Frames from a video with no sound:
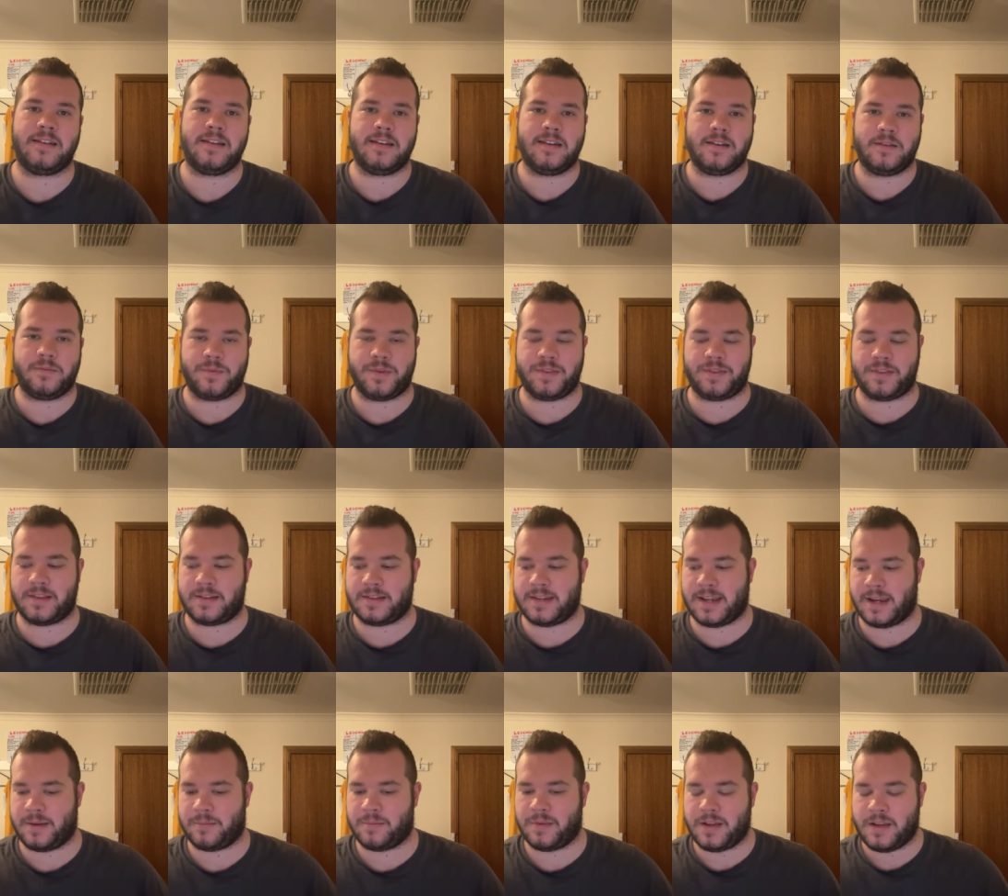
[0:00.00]
with the
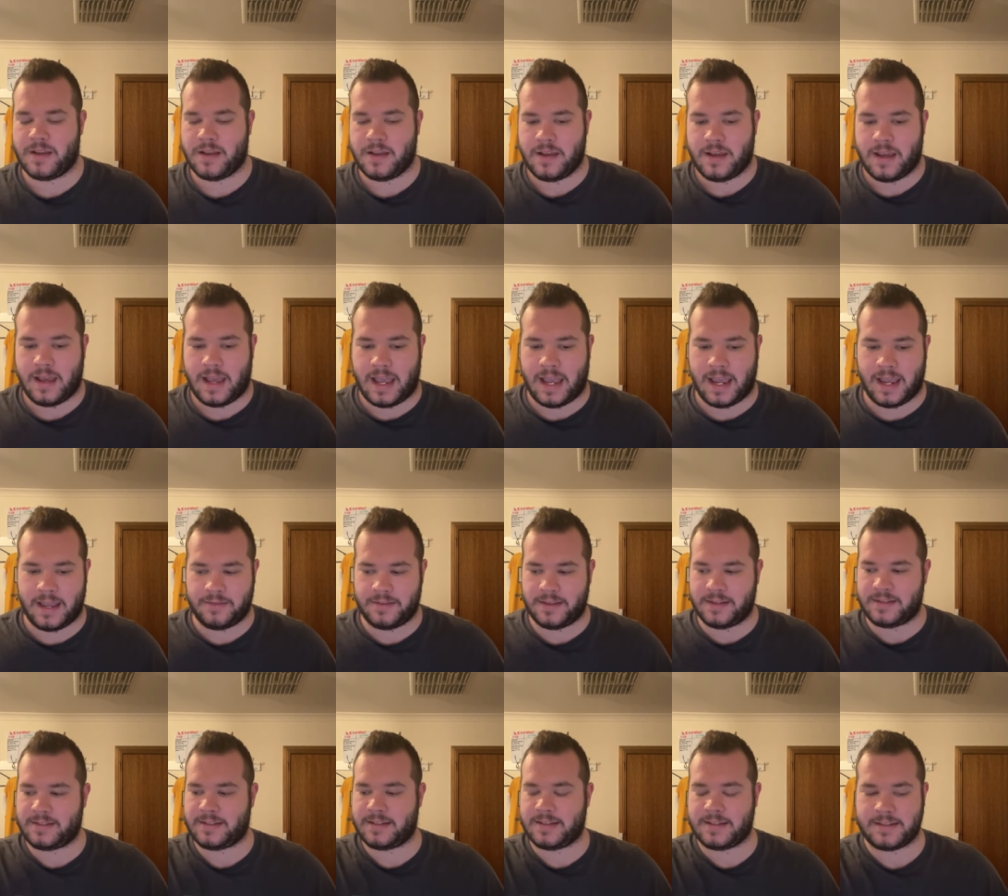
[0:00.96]
team. And
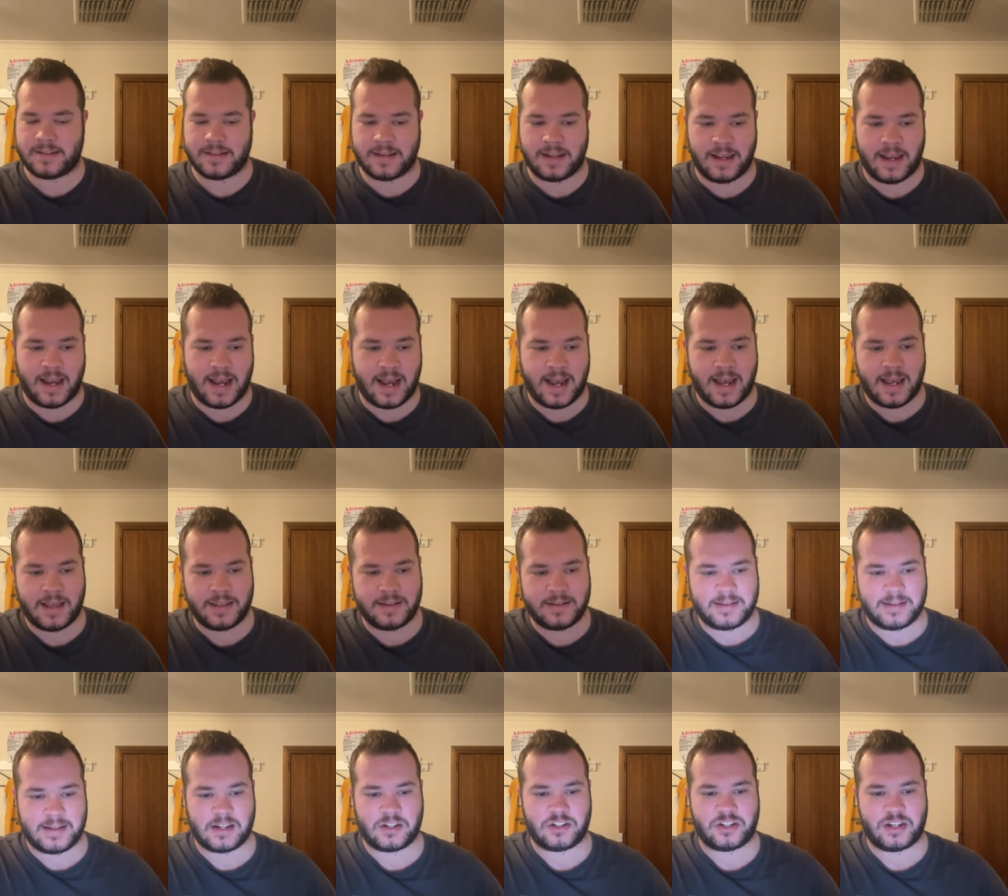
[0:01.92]
this is
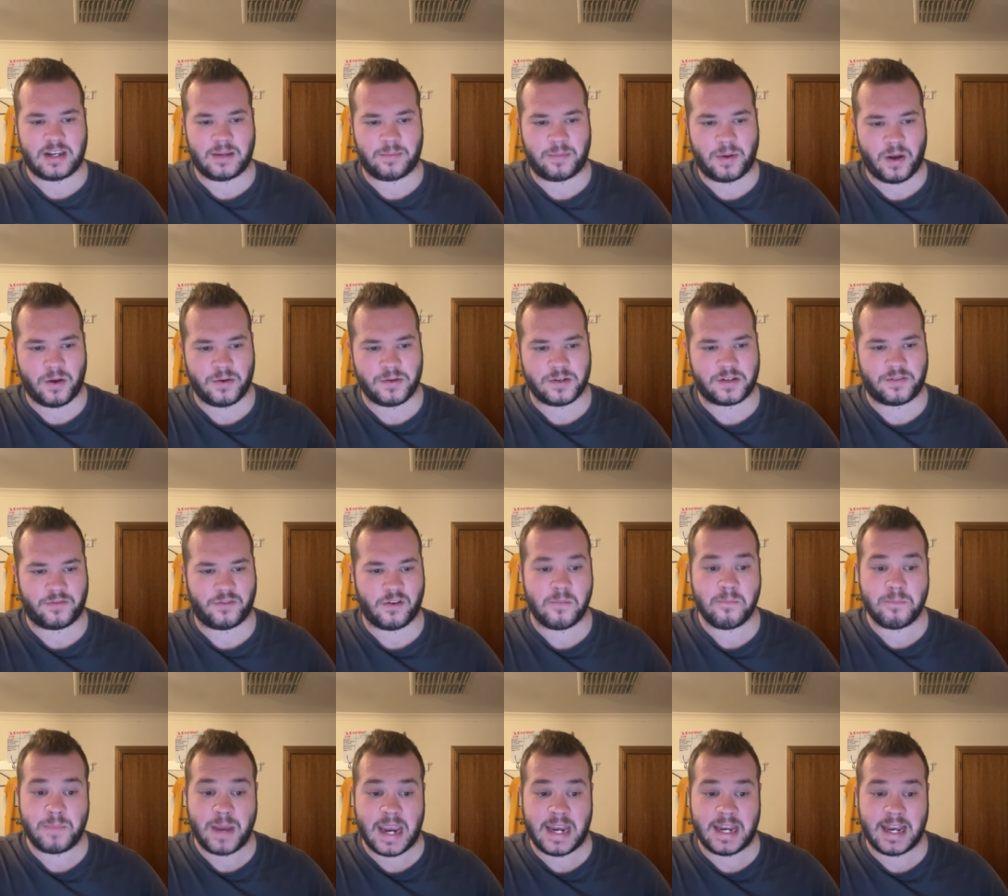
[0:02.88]
actually a post
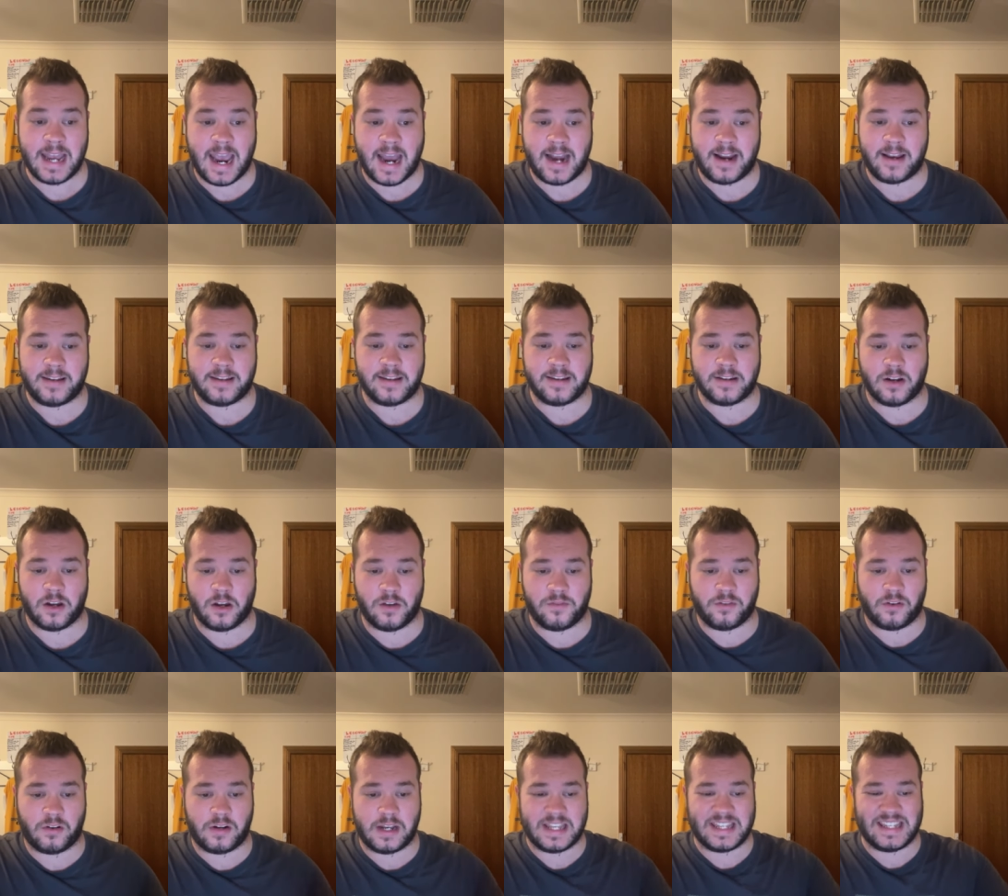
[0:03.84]
from Peter Adderton
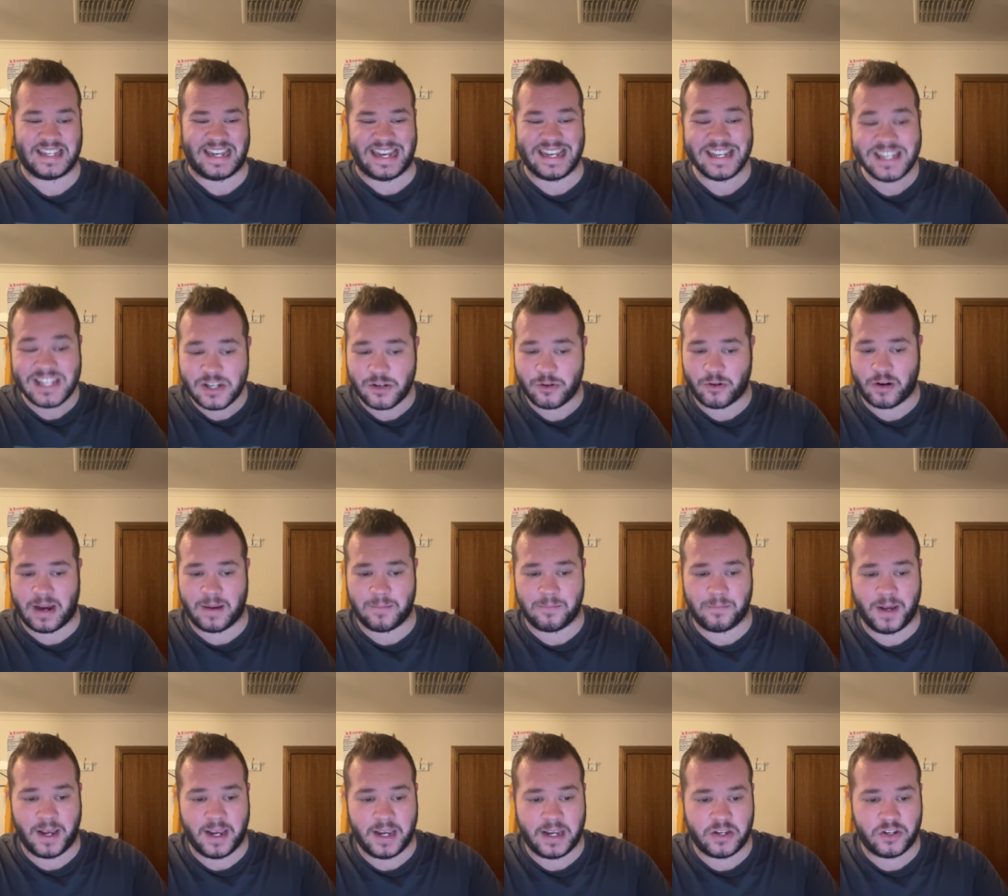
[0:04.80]
over on his
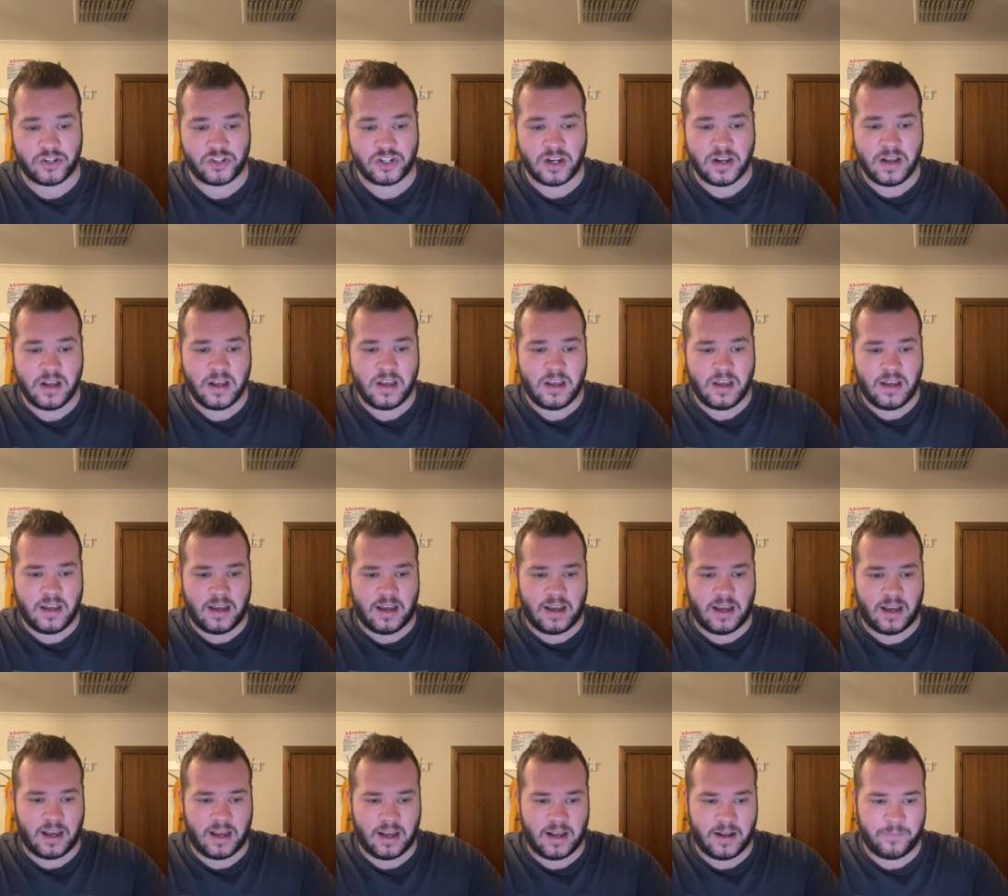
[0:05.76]
Instagram page.
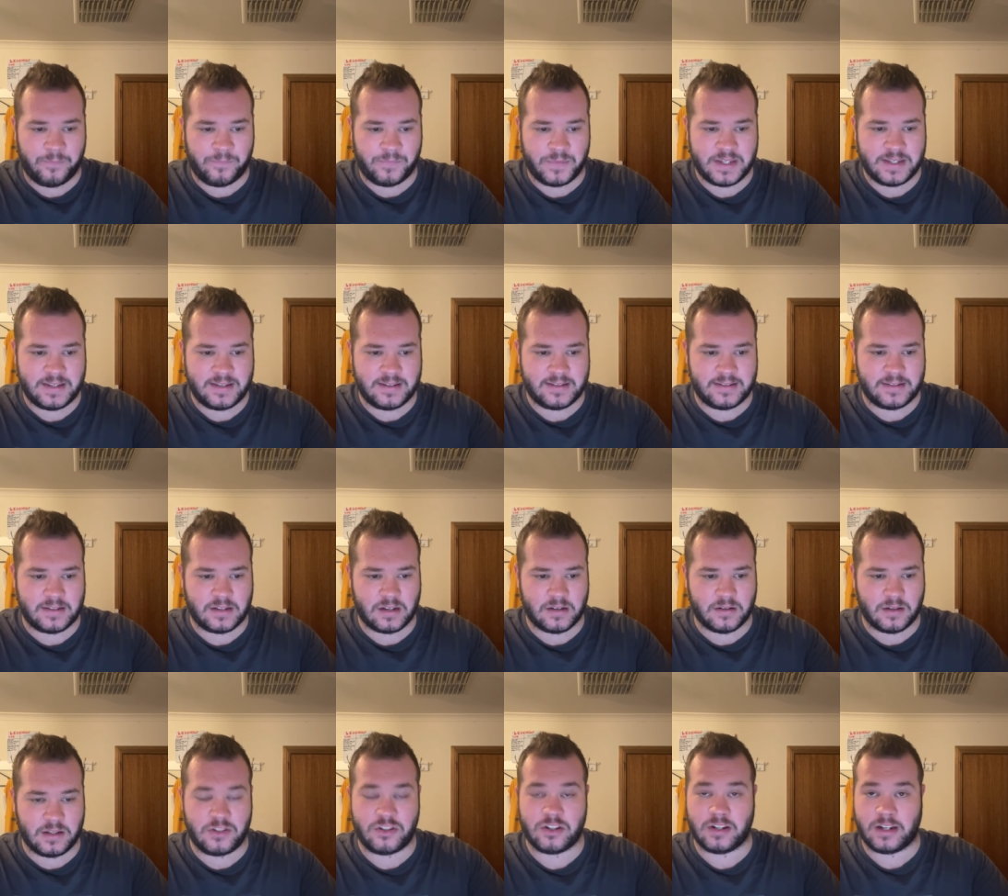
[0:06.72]
This is
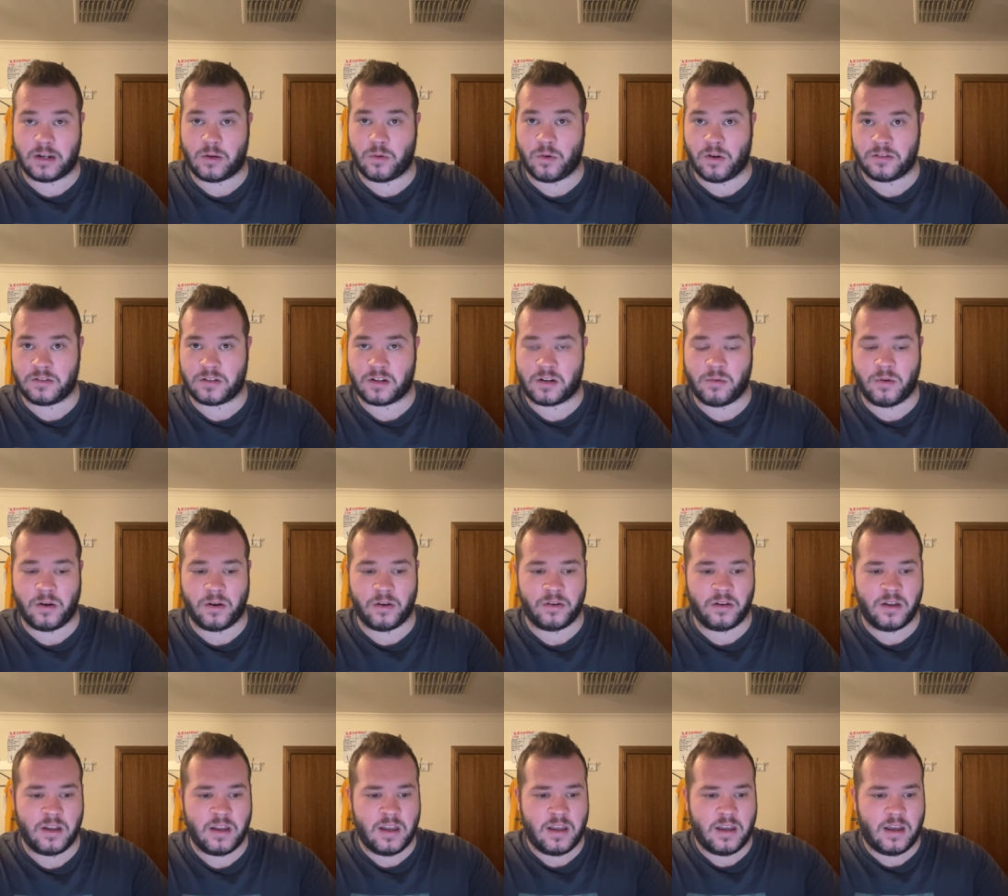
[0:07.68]
literally quote to
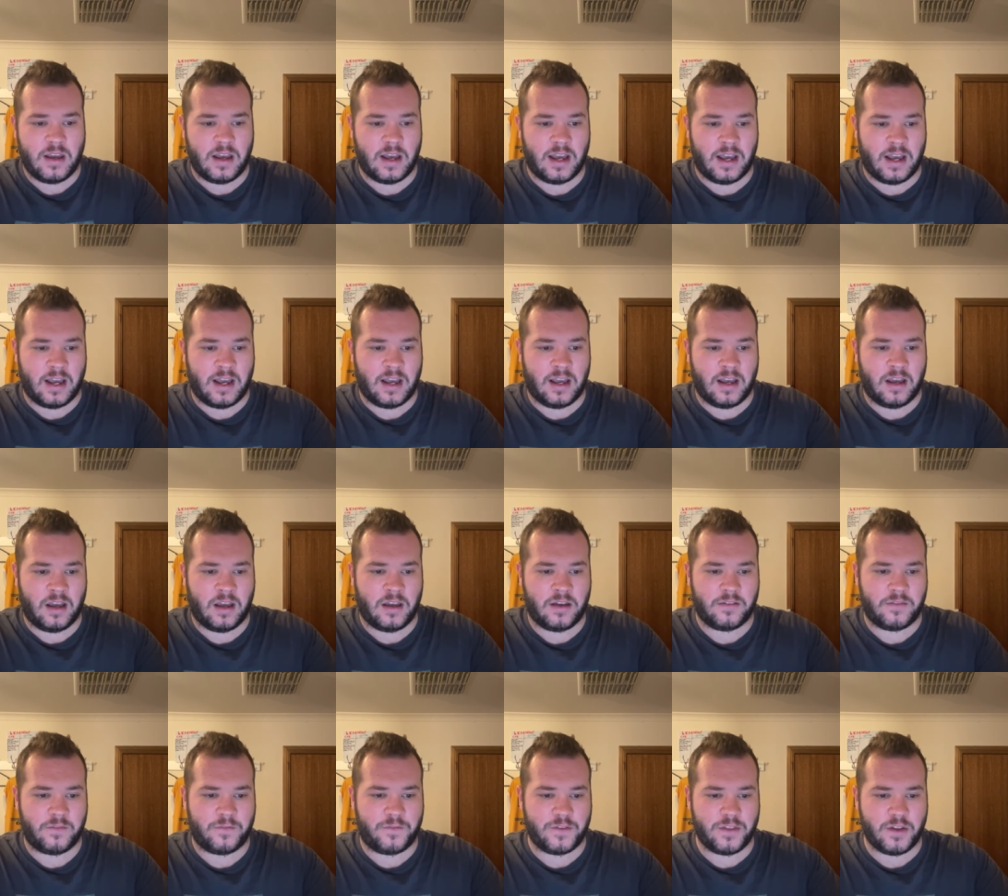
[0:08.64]
quote.
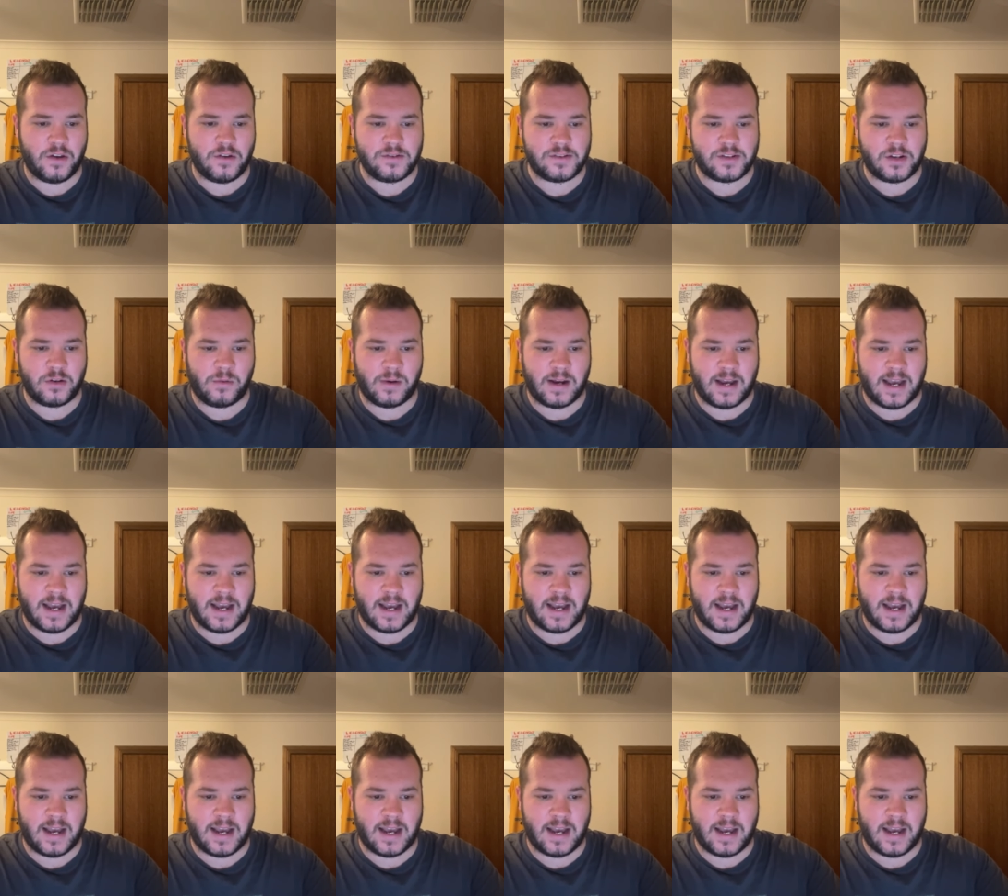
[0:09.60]
For those who are